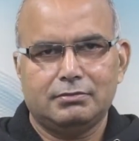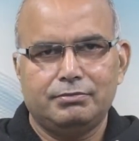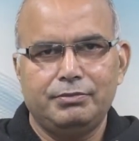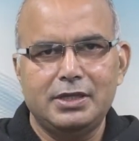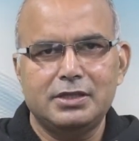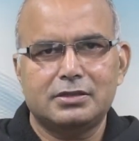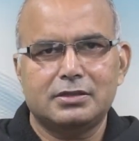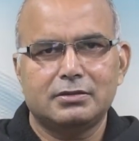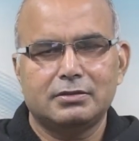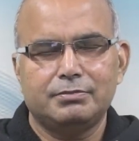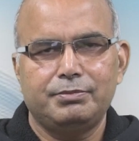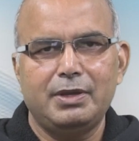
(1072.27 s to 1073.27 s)
means
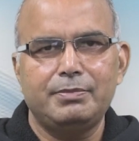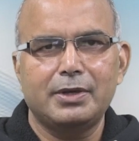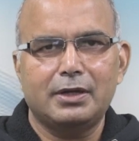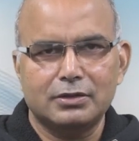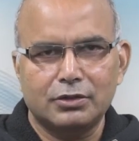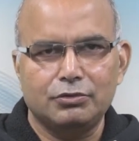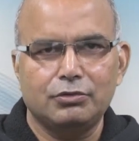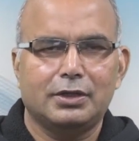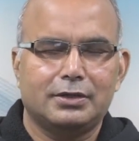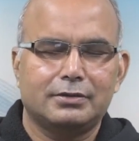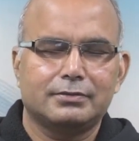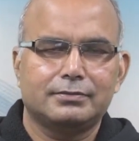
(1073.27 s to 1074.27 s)
people are the ruler.
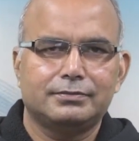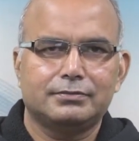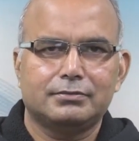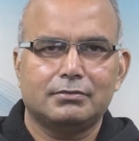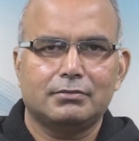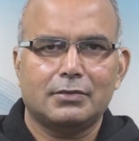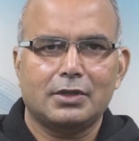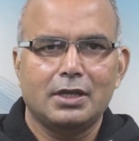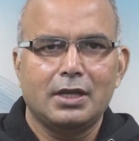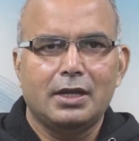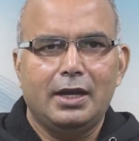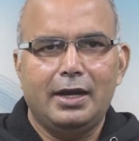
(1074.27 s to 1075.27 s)

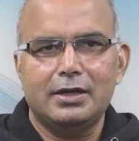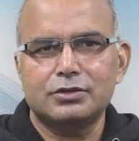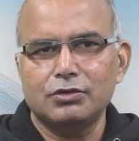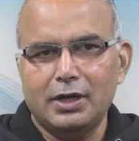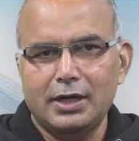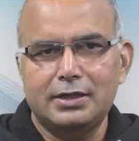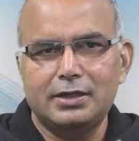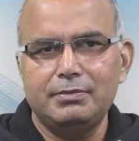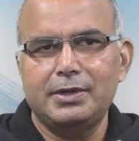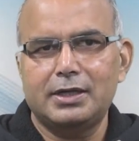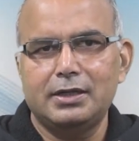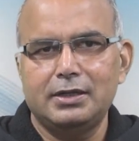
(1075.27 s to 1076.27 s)
And so
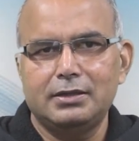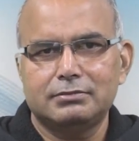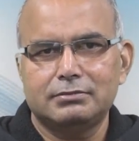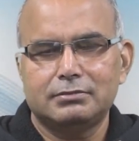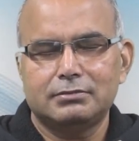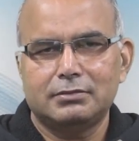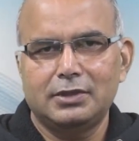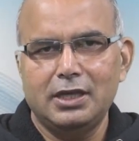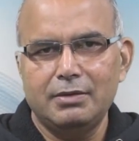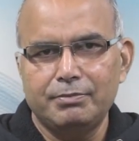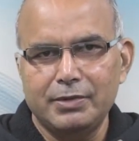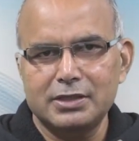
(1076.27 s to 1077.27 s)
ultimately,
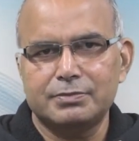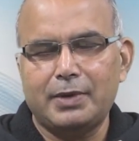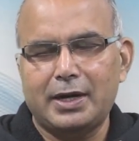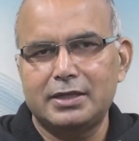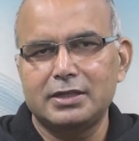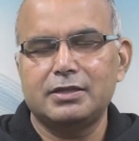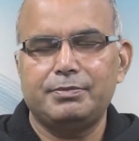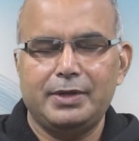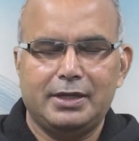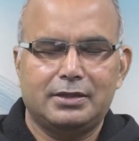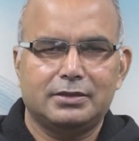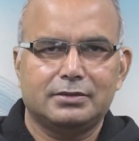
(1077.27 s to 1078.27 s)
they must
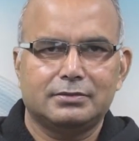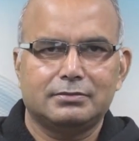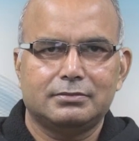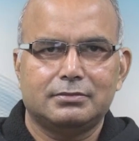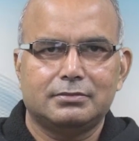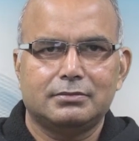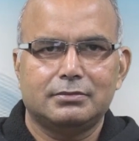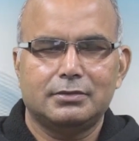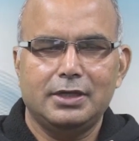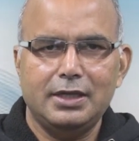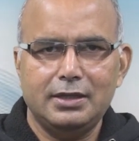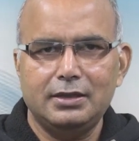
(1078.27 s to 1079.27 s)
participate
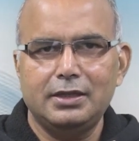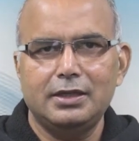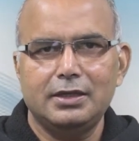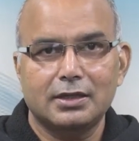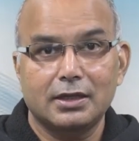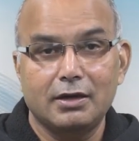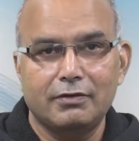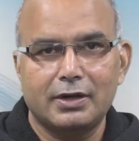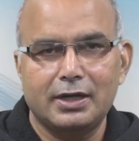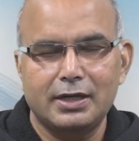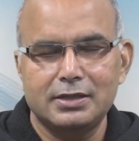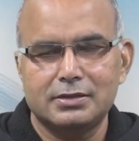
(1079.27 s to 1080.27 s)
in the
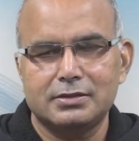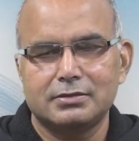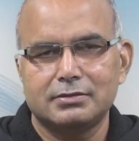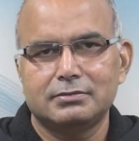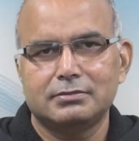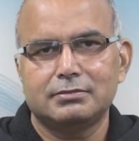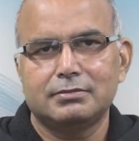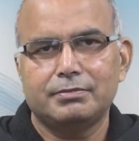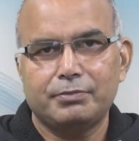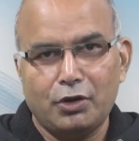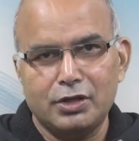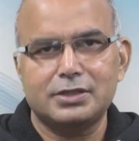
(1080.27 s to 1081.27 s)
governance
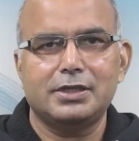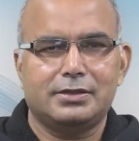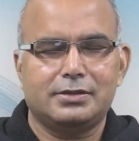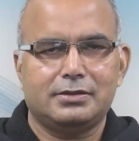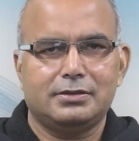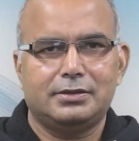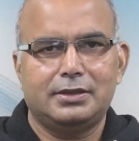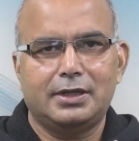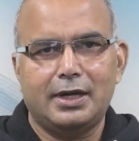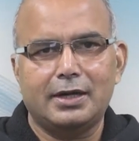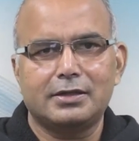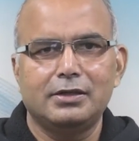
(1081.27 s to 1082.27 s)
process
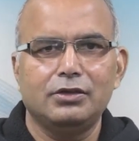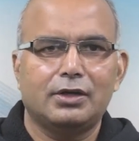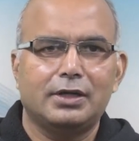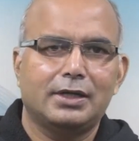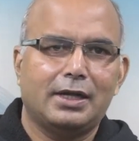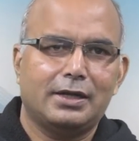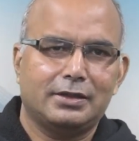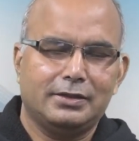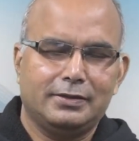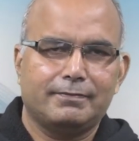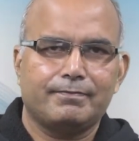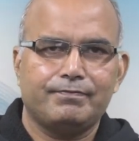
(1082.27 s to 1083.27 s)
directly or indirectly.